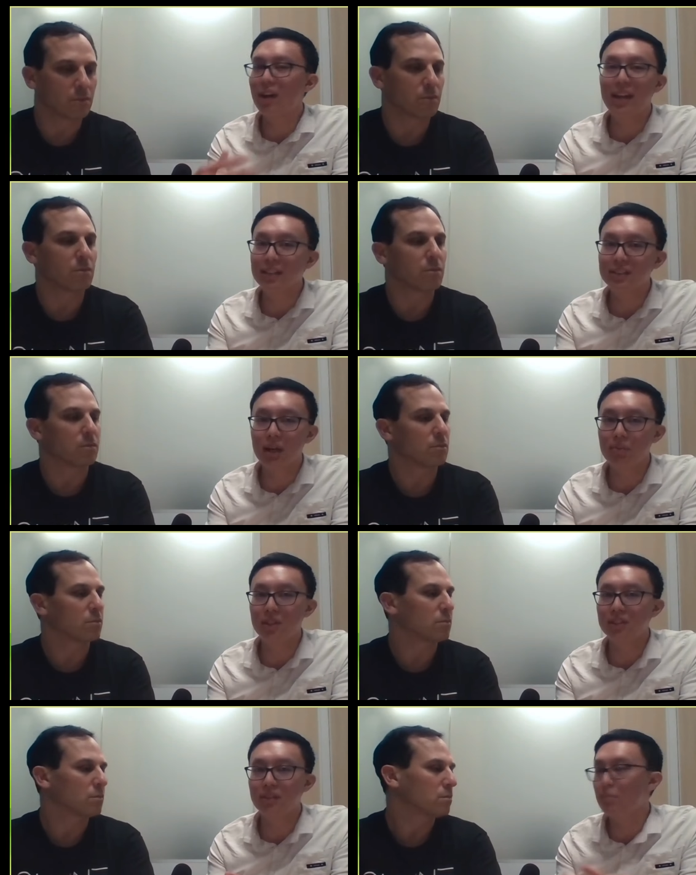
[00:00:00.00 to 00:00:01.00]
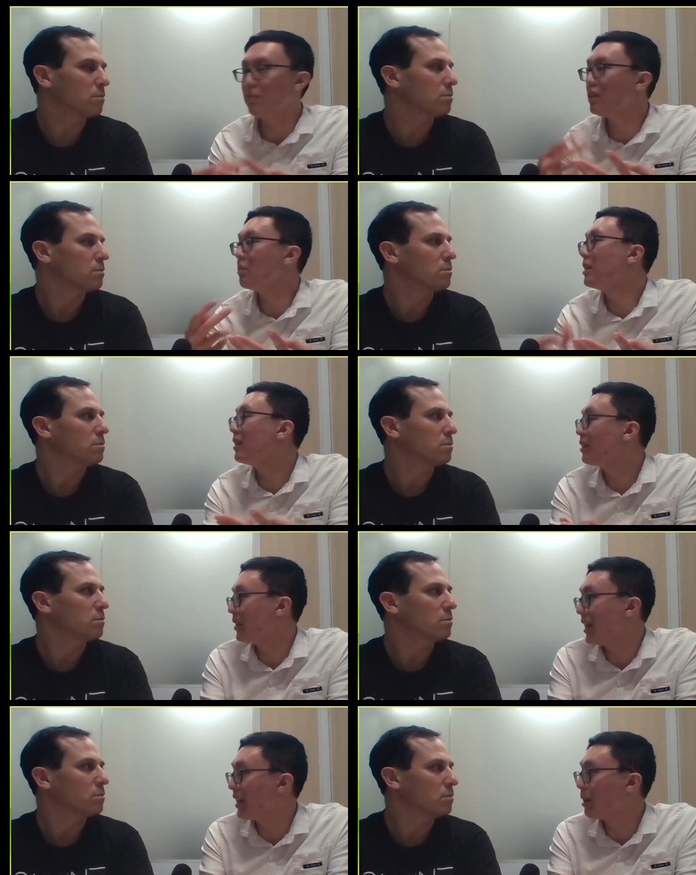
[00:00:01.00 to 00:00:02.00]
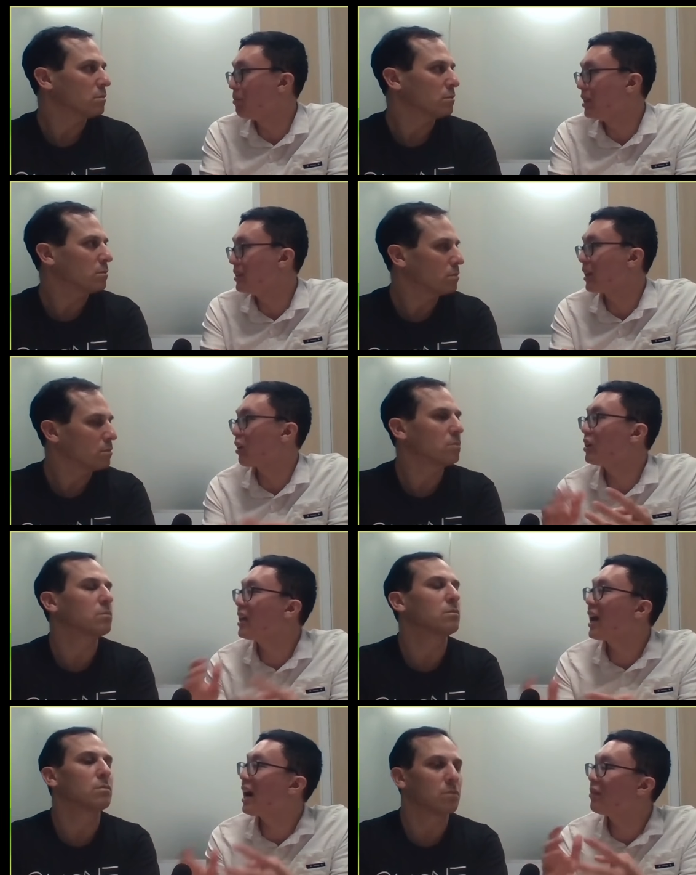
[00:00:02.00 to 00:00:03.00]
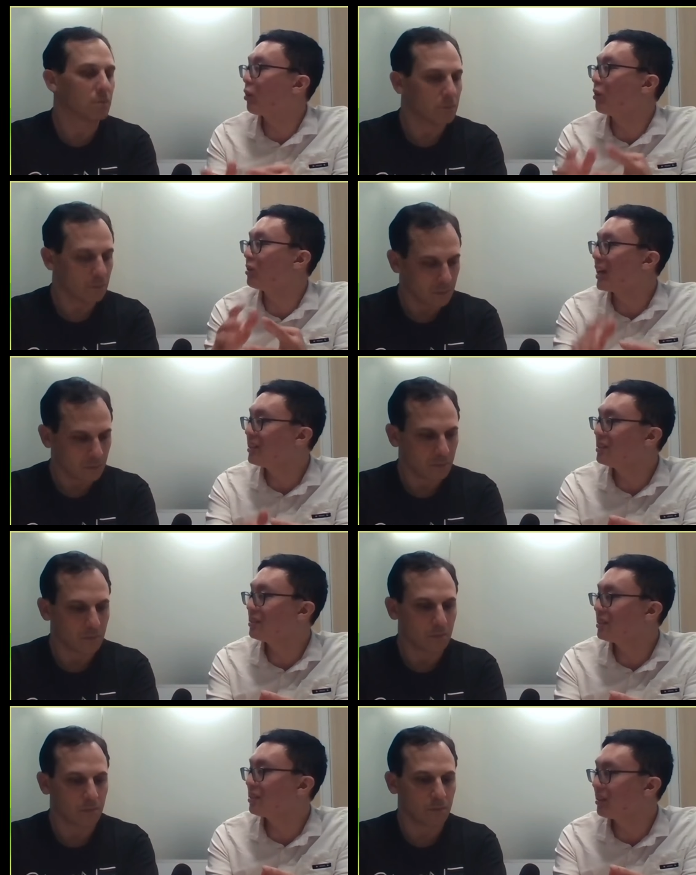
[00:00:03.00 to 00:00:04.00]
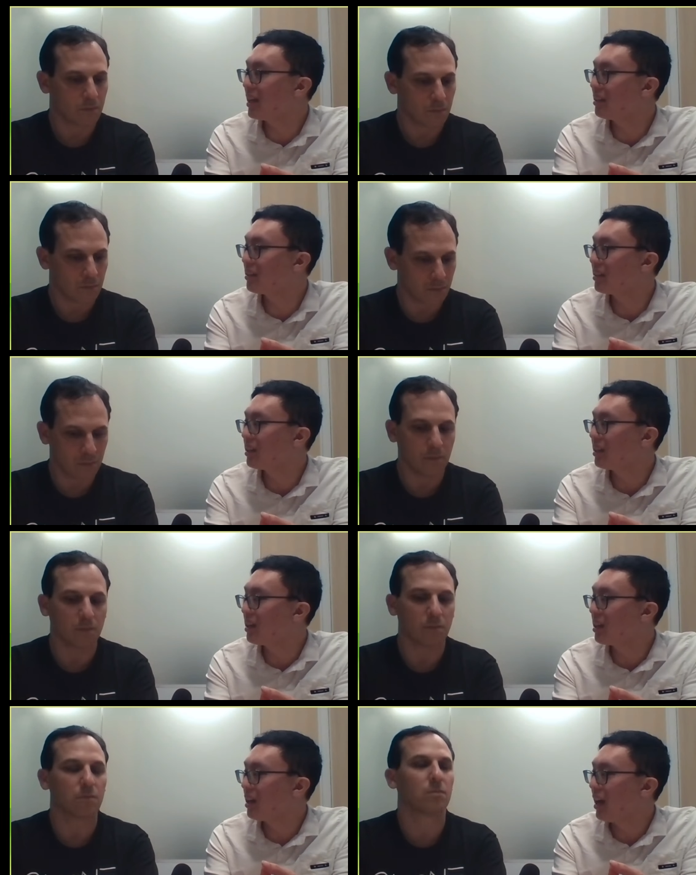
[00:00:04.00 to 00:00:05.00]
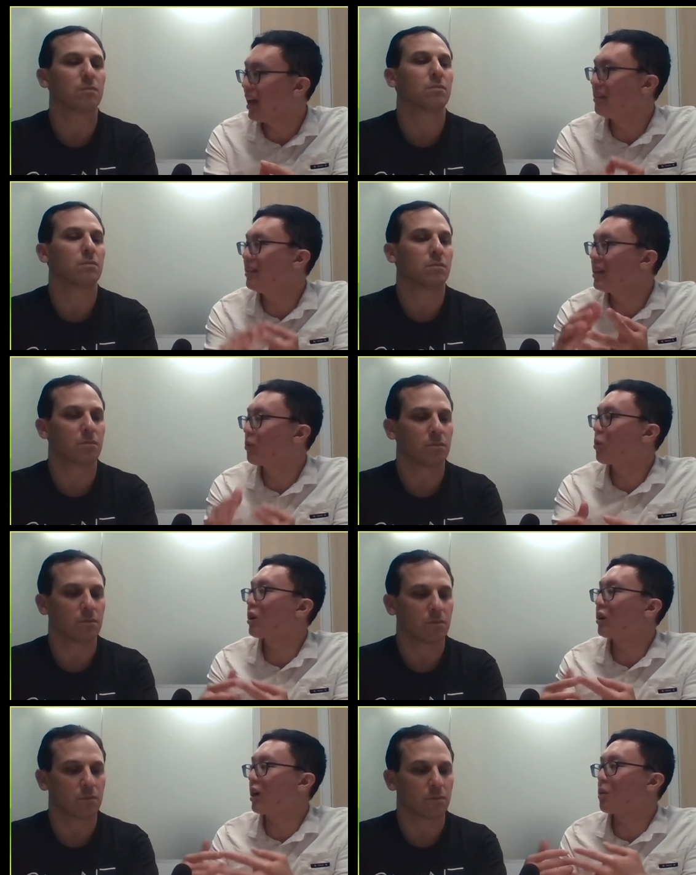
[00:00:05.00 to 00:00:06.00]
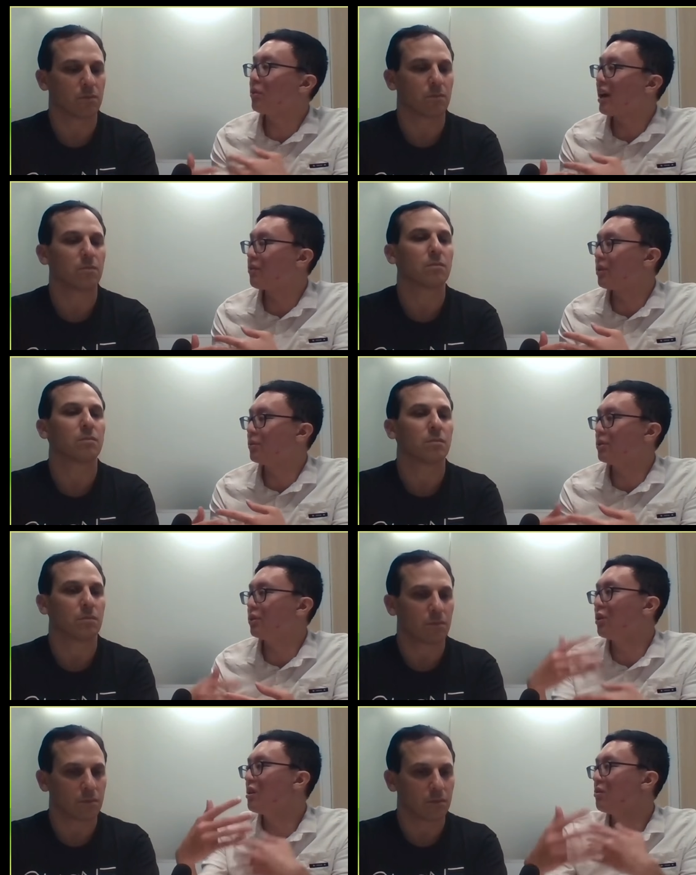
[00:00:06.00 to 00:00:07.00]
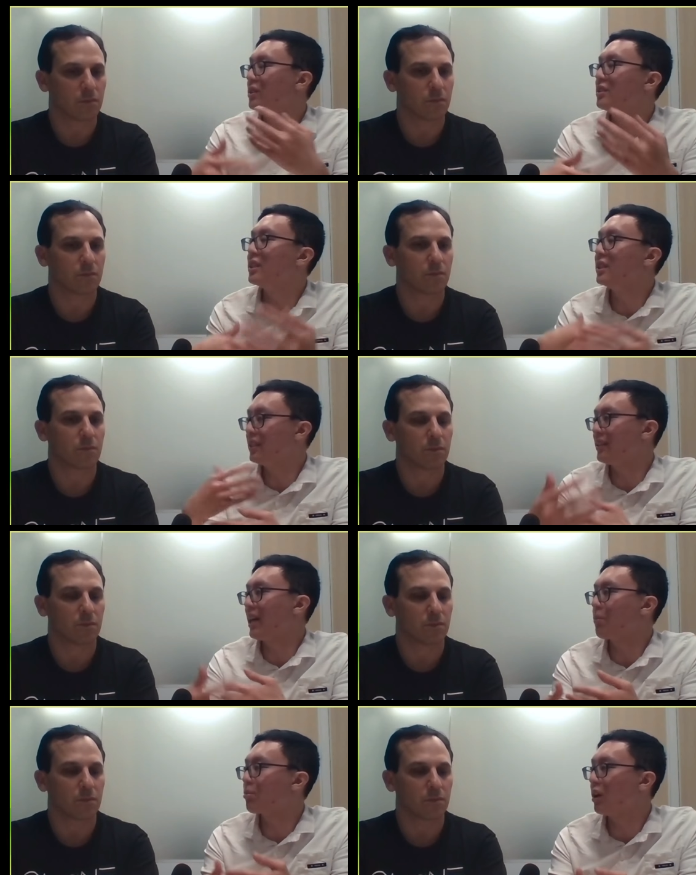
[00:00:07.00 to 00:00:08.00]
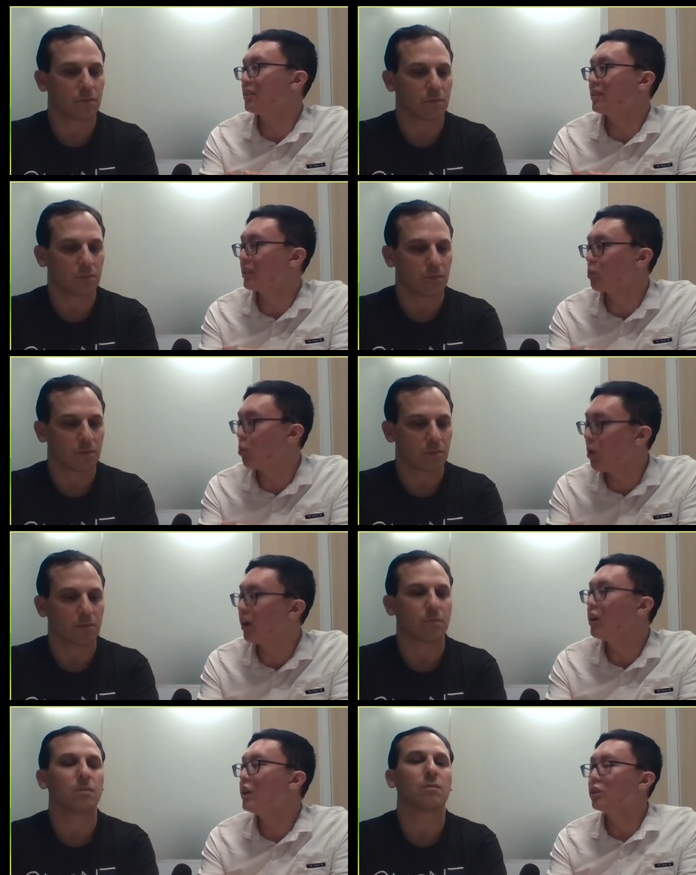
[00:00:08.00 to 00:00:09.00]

Speaker 1: finance companies, even P2P lending companies that already have their own licenses to lend. Mm-hmm and they can work on our platform to facilitate that process as well.